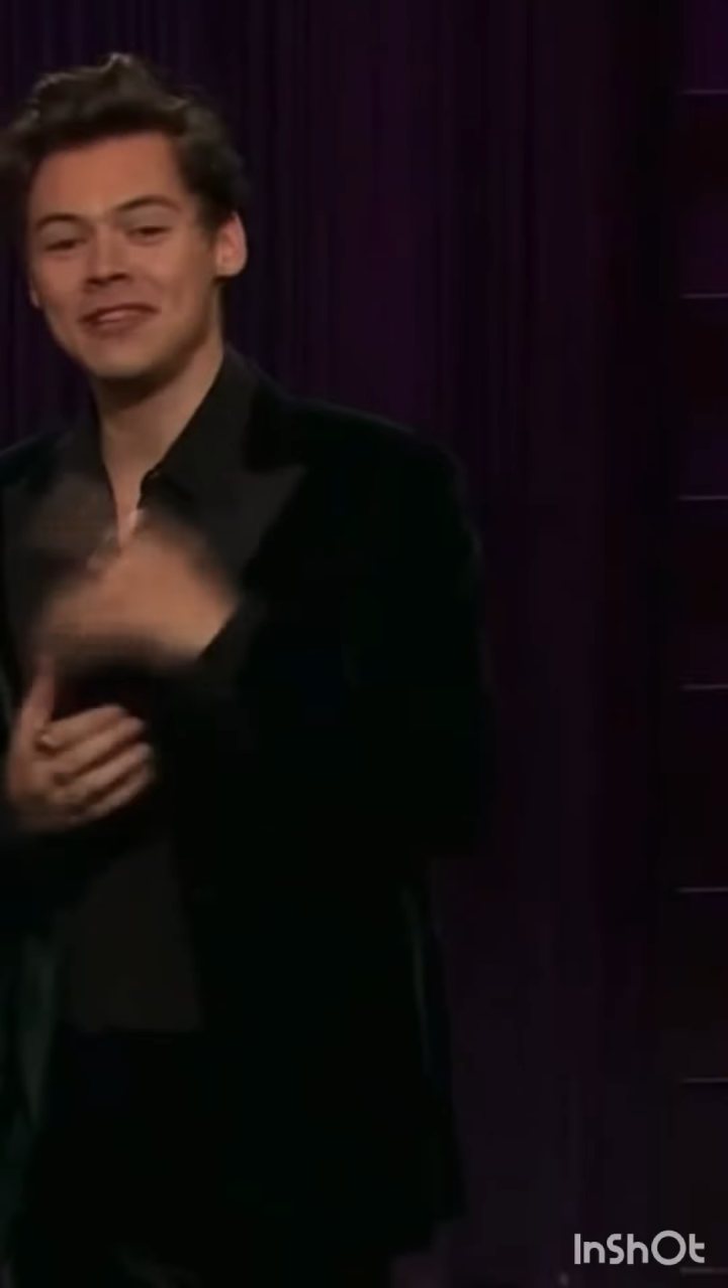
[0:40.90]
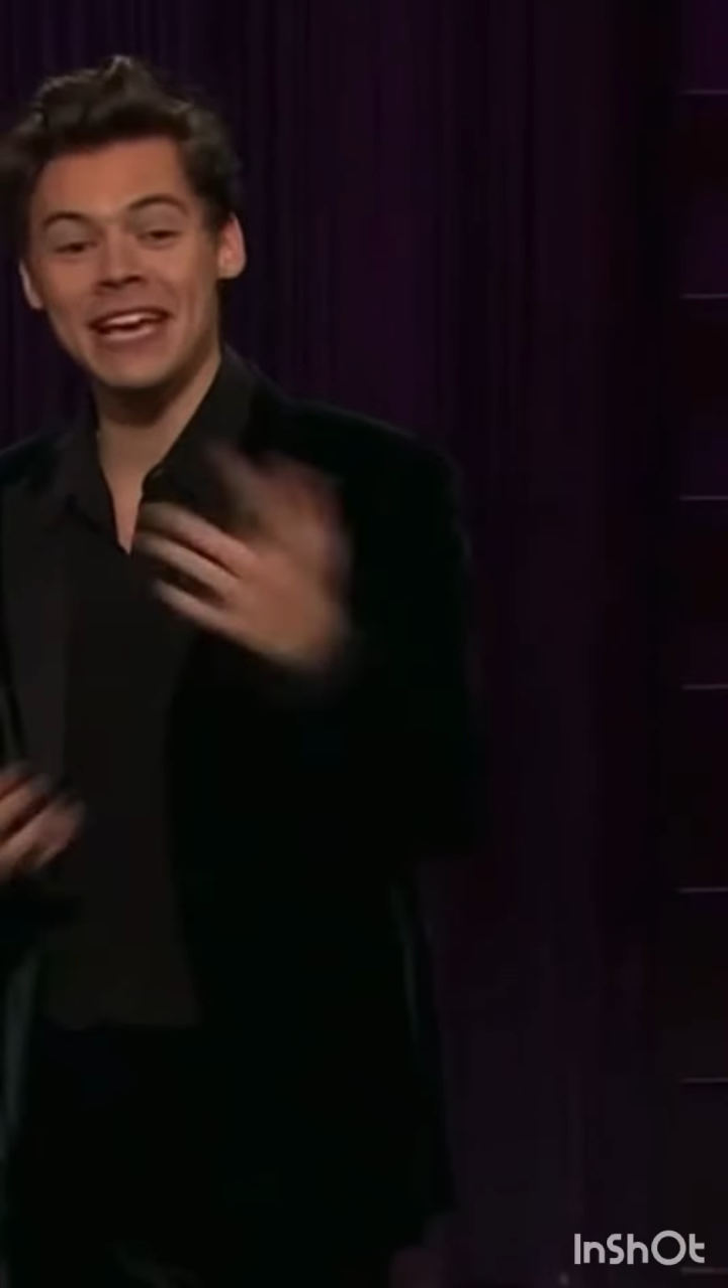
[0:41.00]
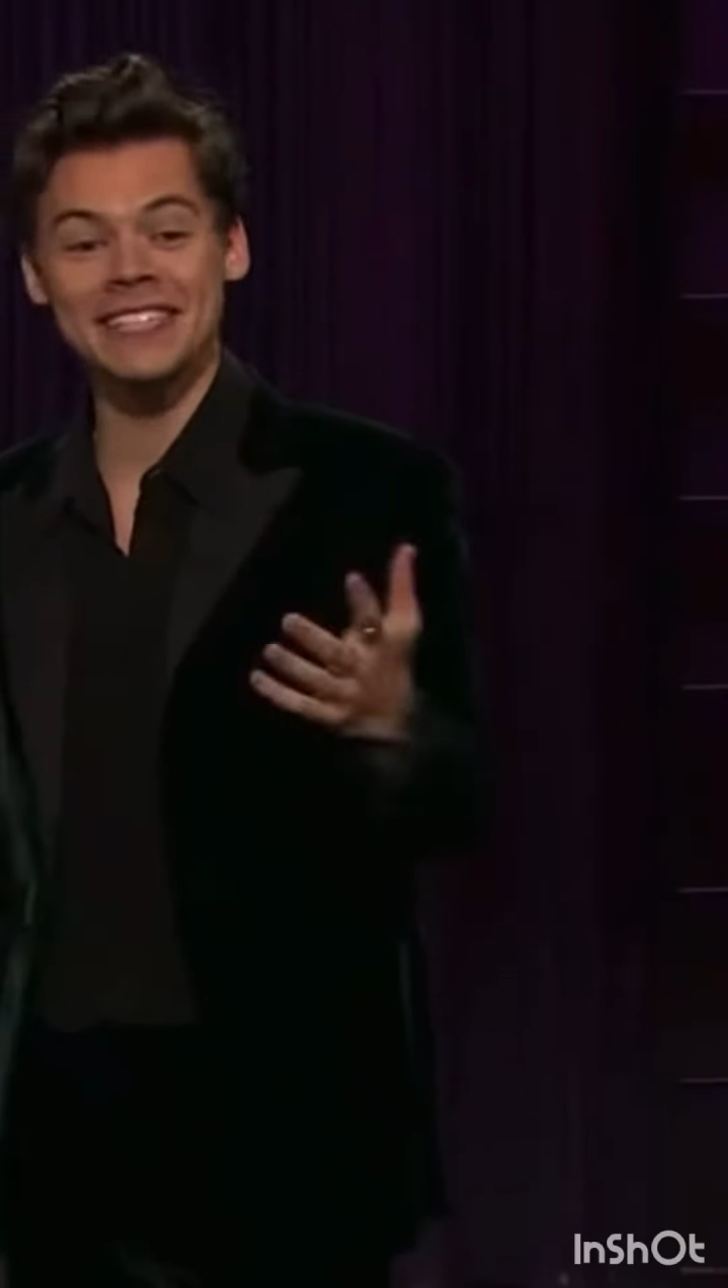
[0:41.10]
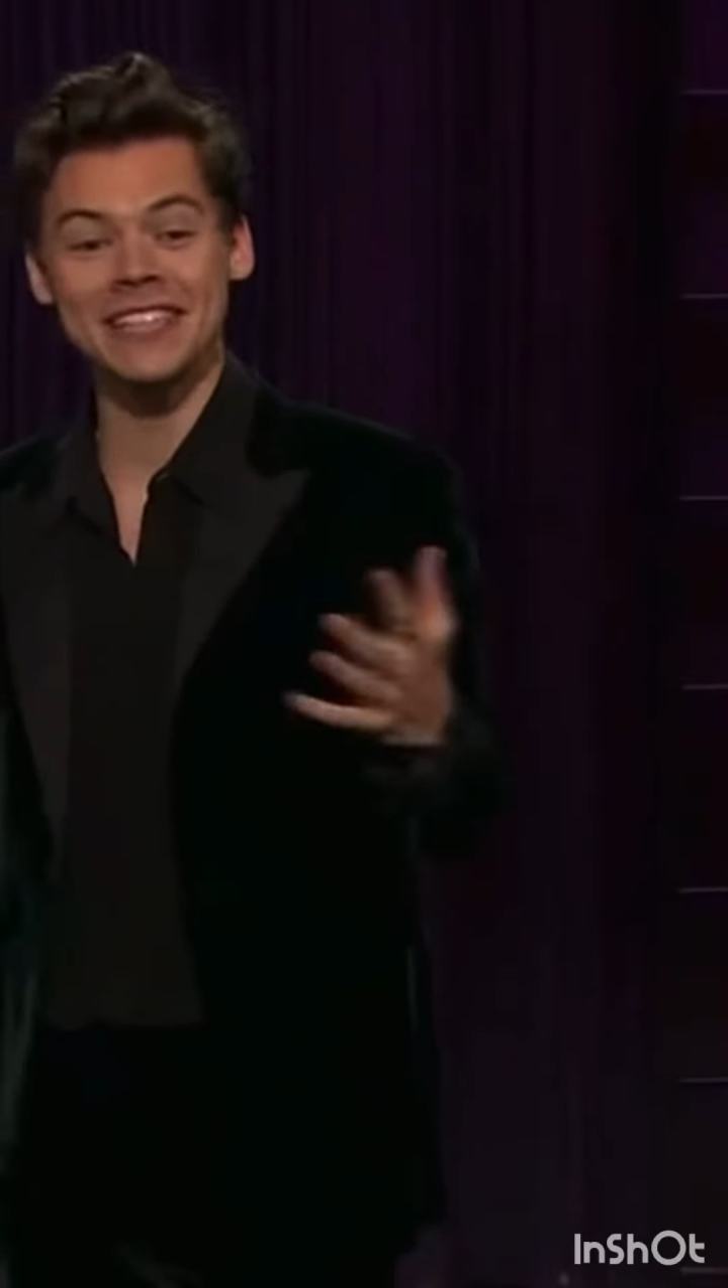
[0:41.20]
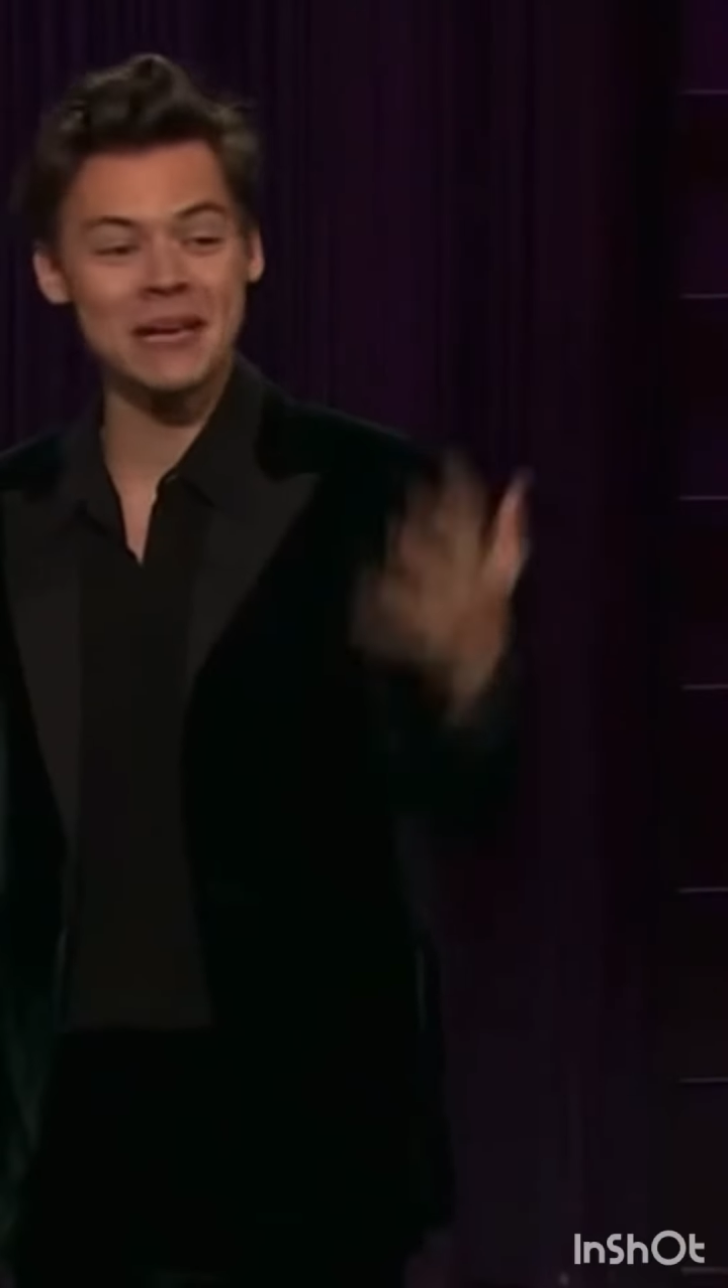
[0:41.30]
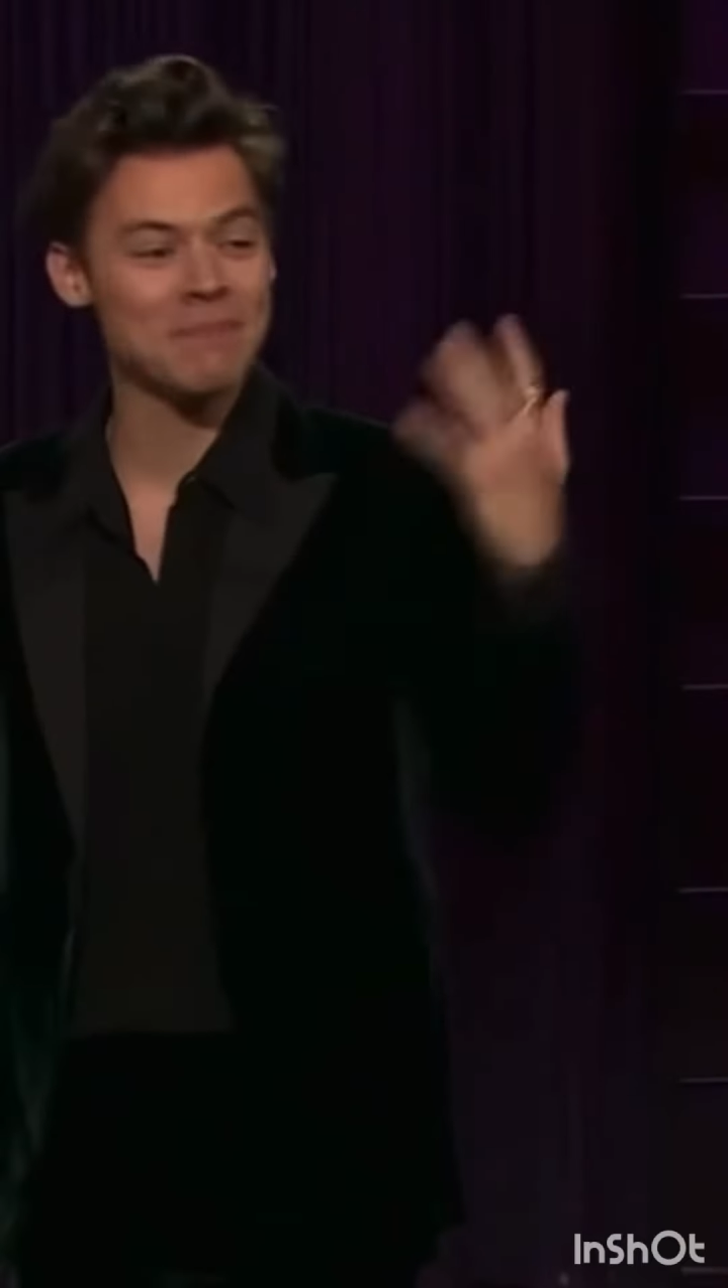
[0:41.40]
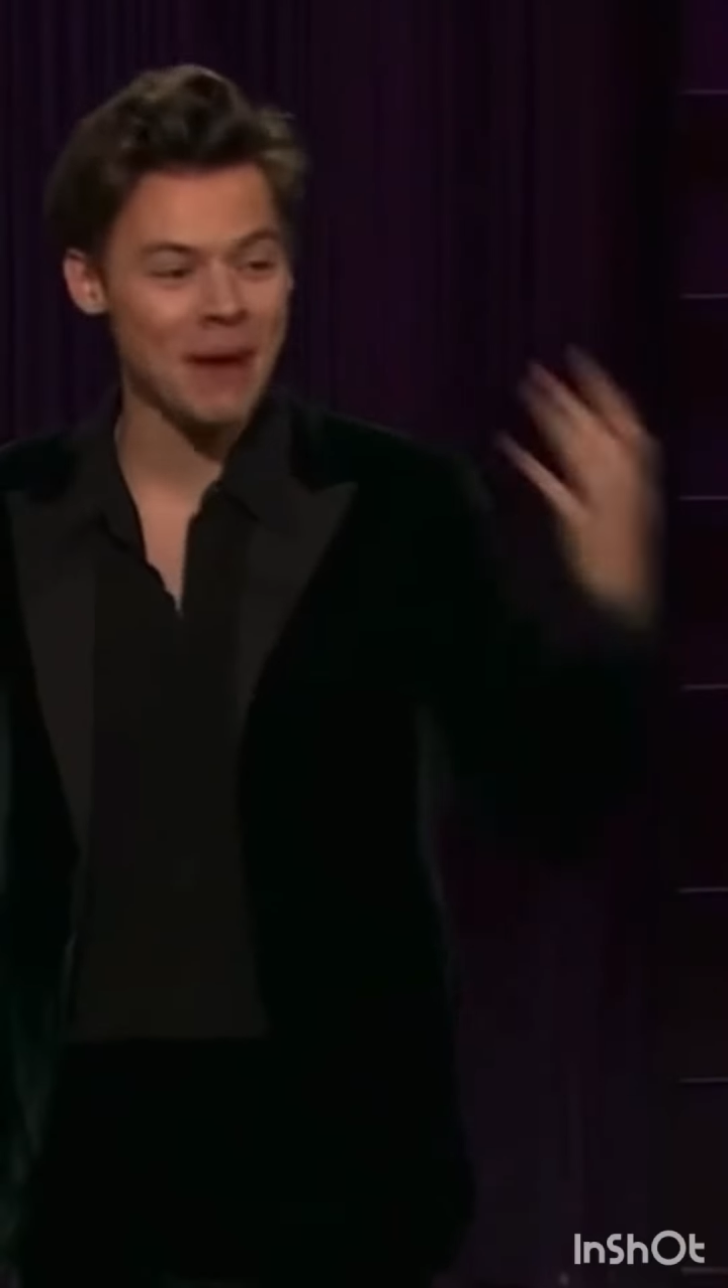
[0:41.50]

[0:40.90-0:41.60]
Disney